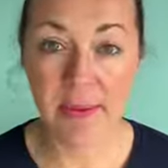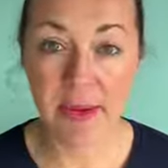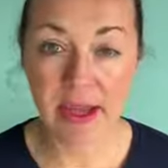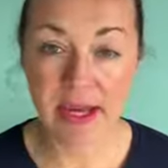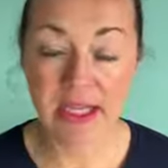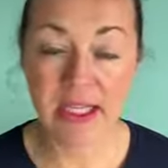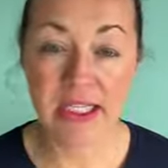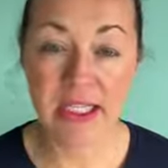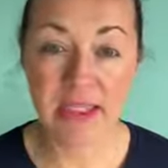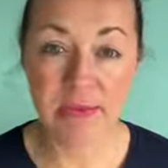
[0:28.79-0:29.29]

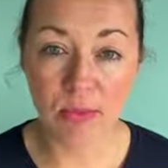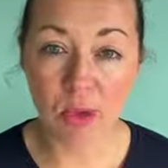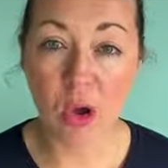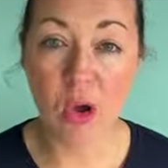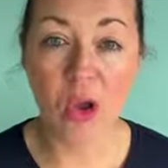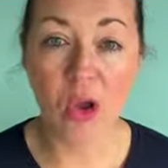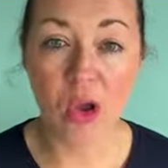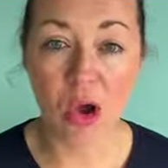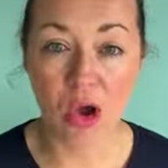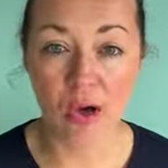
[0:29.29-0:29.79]
in
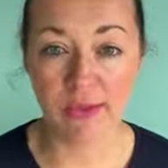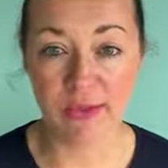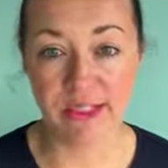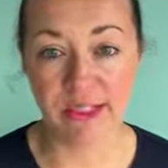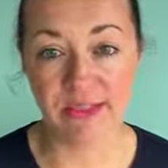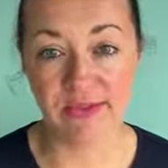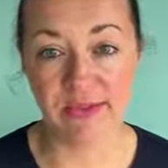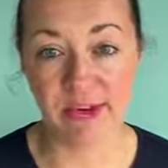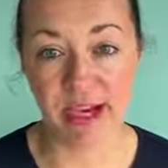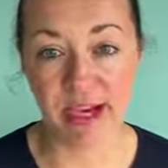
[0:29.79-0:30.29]
small
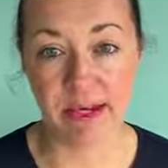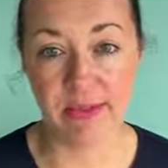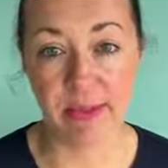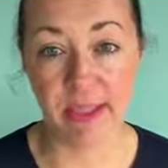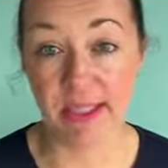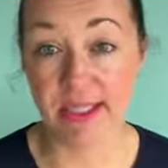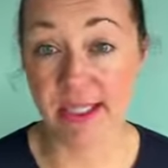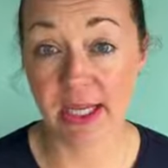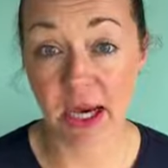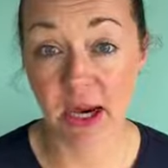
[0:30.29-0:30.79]
office
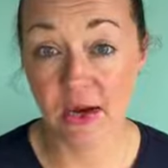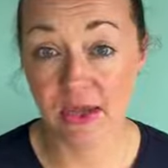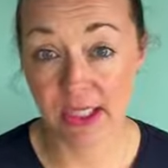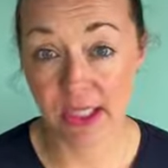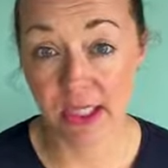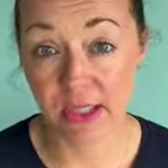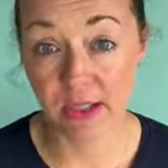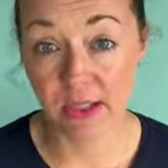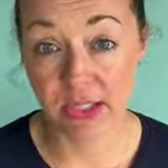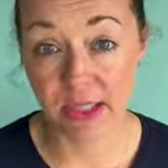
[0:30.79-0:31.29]
environments, ours
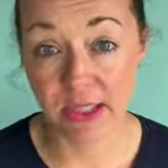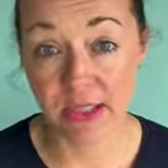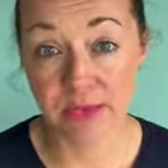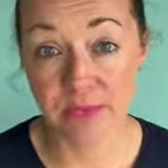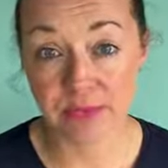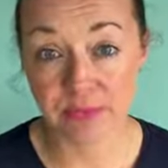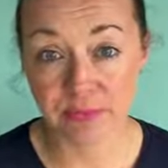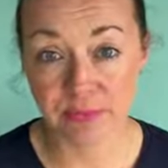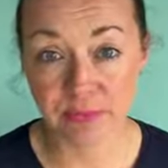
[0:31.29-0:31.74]
included,